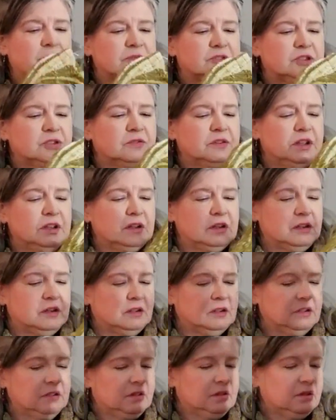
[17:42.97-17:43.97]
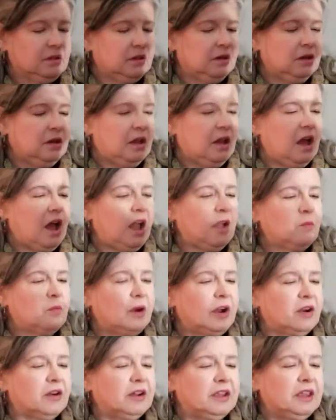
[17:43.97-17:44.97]
tunic. I
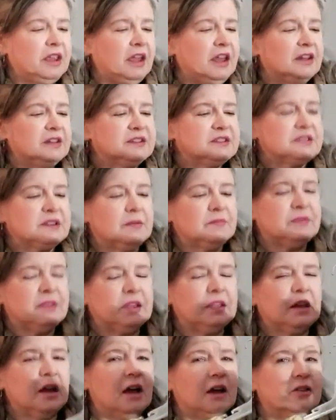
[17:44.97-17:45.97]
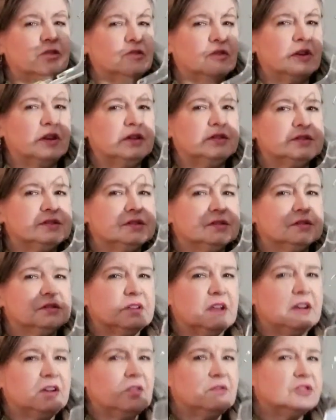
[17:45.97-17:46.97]
wear, again, something under it.
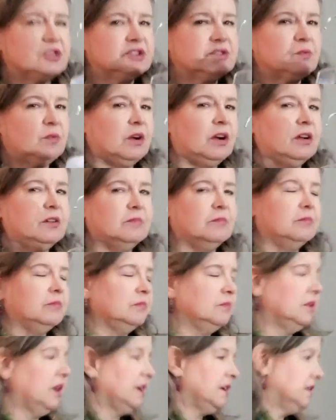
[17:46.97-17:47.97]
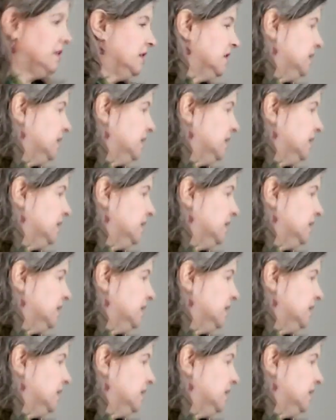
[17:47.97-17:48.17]
I don't just wear it like it